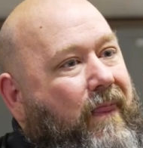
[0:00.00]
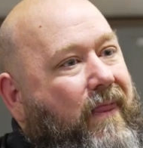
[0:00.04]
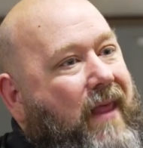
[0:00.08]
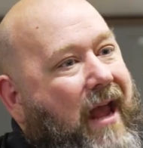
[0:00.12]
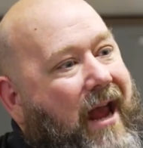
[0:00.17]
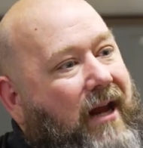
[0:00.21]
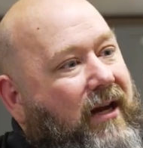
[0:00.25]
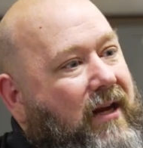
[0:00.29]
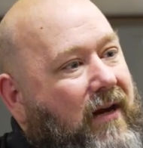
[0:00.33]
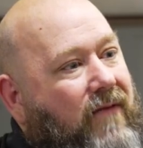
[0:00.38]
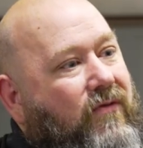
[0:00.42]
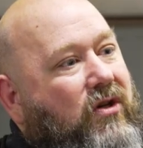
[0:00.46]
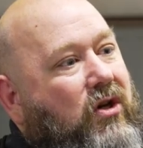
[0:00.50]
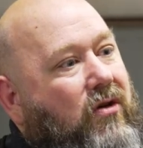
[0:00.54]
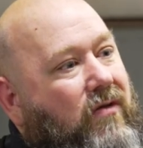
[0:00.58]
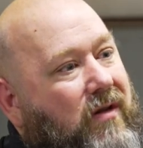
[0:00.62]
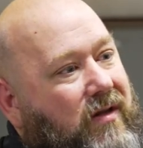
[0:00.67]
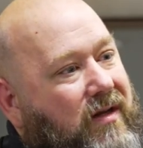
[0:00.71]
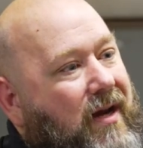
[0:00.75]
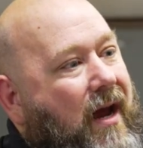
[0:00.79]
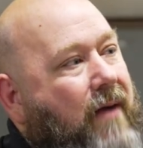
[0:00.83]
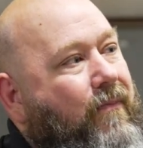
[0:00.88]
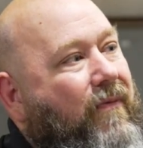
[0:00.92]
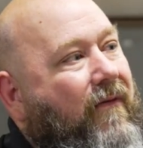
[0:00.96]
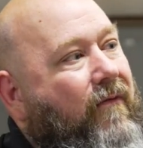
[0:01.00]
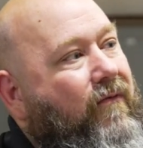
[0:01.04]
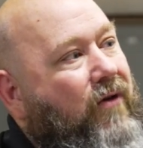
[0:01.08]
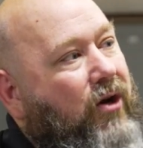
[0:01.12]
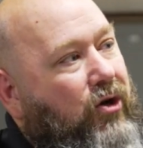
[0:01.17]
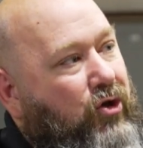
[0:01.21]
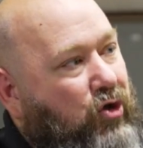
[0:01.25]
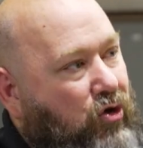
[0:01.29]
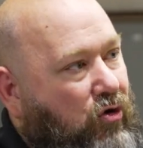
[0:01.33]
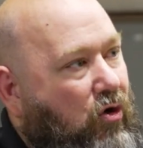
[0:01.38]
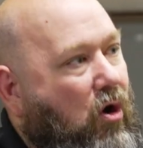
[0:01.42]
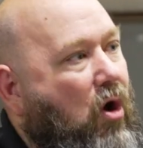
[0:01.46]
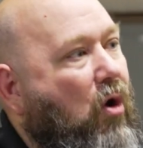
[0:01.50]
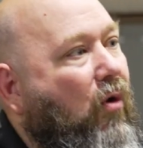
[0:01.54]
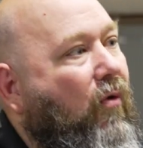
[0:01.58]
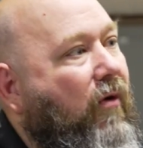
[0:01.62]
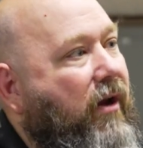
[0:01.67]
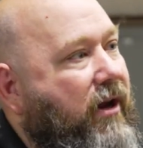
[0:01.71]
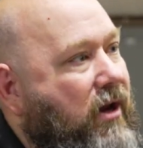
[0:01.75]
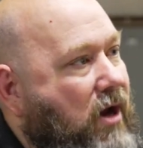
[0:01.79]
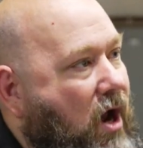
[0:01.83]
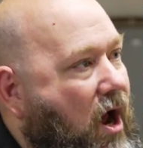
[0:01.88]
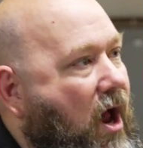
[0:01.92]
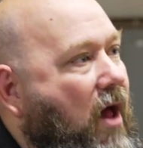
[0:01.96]
that gives you the type of
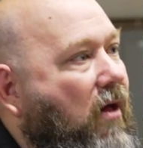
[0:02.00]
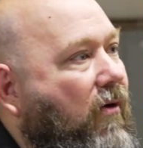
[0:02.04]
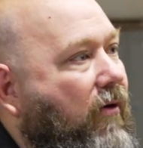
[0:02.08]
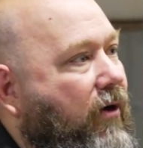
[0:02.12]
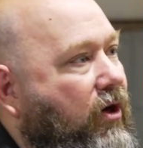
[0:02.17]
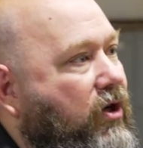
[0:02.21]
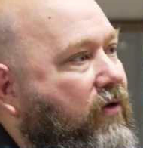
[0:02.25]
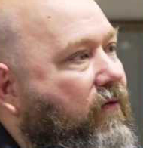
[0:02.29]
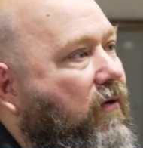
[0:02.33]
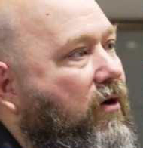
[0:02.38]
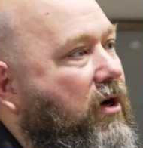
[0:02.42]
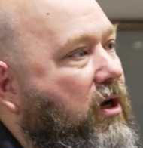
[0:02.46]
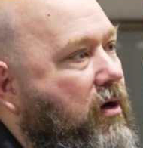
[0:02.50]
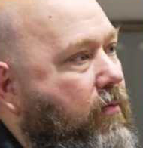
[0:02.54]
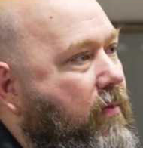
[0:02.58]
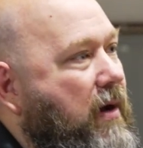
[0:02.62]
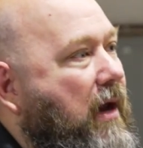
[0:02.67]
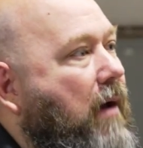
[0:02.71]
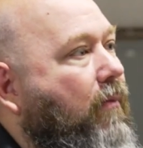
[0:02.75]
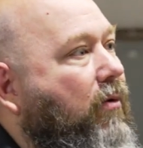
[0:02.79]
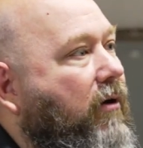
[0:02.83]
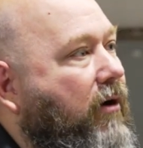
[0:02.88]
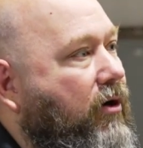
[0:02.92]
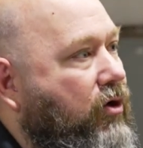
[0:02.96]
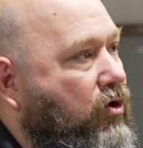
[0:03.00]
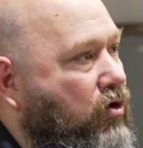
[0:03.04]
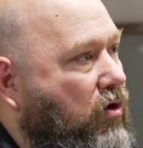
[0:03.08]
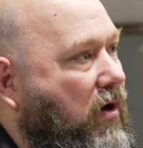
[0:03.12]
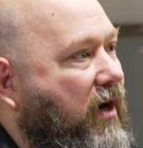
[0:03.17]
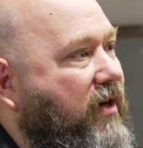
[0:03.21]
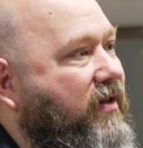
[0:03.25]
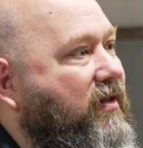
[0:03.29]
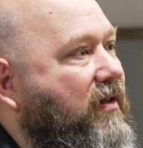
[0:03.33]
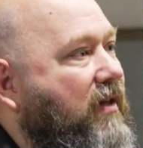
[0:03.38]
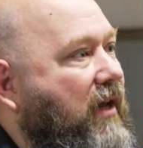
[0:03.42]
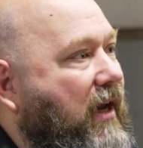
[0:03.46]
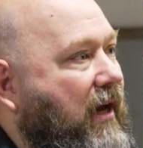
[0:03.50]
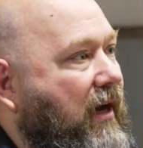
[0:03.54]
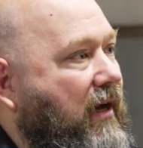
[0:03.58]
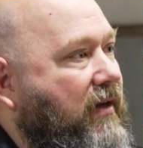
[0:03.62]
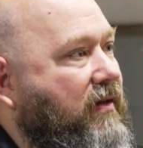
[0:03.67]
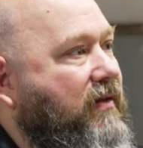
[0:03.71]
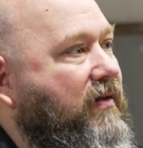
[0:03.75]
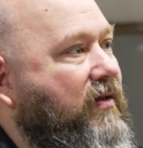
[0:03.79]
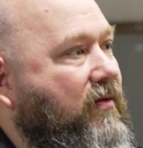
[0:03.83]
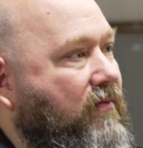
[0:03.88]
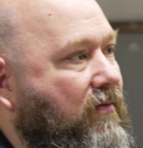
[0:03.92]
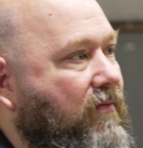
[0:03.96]
control and knowledge for you to be able to address
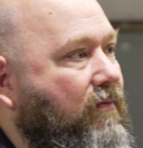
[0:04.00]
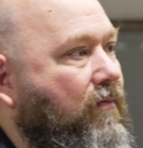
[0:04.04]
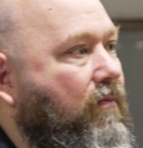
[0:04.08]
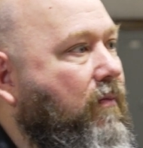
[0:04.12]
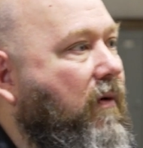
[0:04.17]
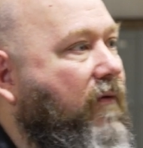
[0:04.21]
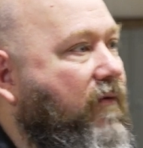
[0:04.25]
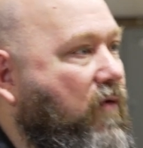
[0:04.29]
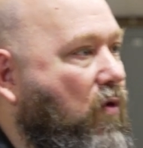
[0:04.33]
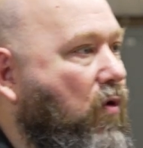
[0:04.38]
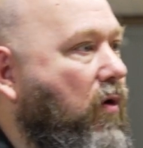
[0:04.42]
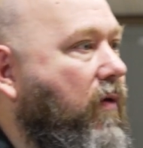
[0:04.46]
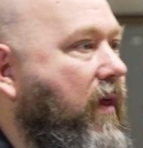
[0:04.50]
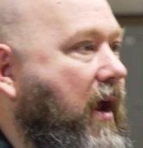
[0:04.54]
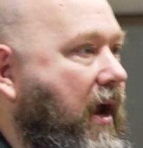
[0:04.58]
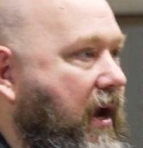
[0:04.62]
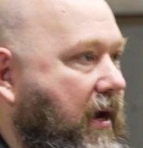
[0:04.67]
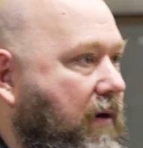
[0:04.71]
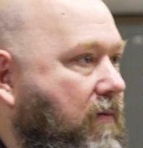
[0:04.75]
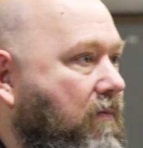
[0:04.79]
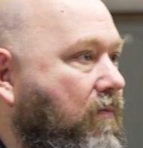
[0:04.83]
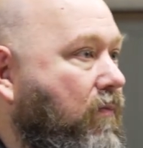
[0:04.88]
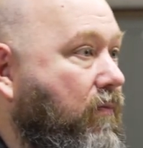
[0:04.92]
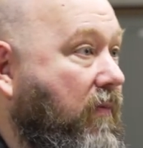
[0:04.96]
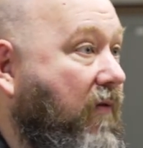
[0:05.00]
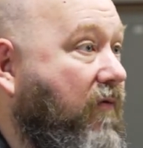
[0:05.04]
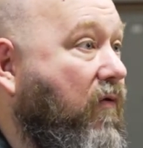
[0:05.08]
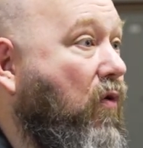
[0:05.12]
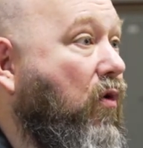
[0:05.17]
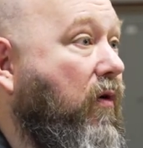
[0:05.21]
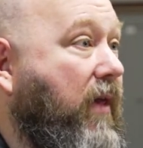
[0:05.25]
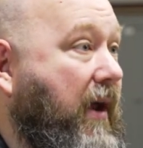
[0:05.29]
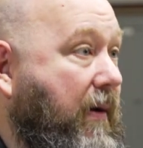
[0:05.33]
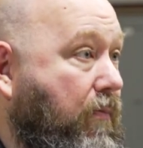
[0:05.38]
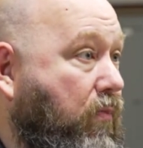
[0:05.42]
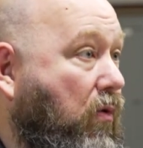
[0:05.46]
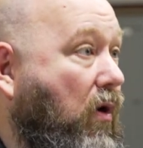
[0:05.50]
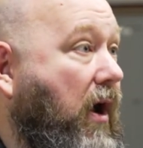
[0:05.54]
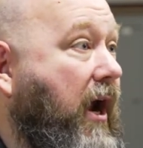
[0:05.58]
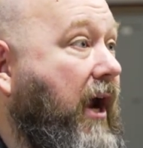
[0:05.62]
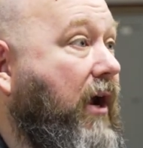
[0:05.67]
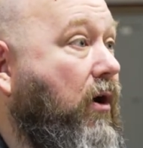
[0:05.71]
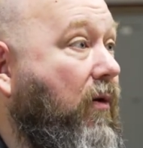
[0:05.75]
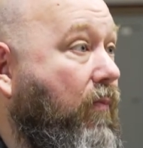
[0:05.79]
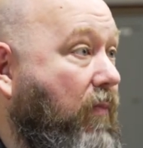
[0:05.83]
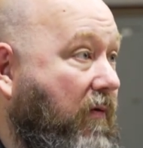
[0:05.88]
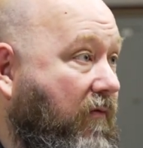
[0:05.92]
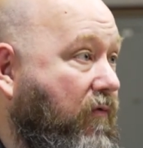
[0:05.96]
things before they
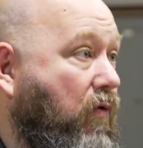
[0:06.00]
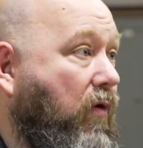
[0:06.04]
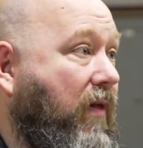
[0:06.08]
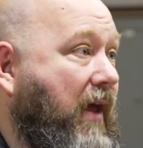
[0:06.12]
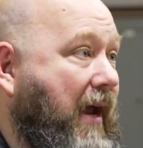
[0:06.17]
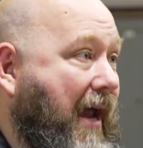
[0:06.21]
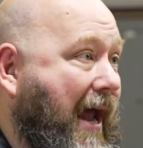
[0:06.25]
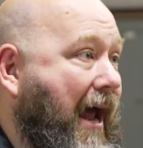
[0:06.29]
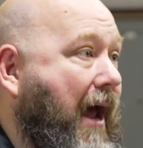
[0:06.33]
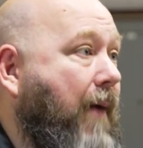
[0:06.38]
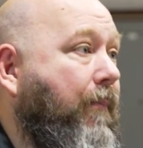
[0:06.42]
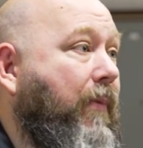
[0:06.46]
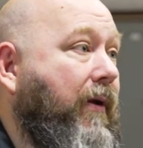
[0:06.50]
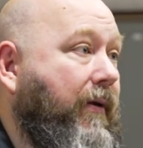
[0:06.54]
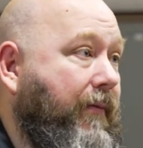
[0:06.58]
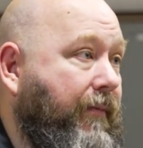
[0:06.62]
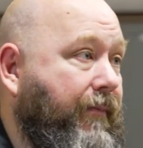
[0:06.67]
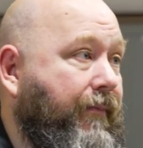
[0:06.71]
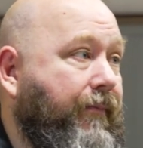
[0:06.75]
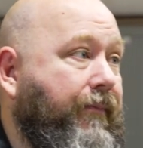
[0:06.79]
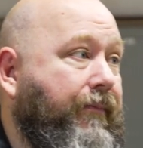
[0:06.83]
break or before they happen.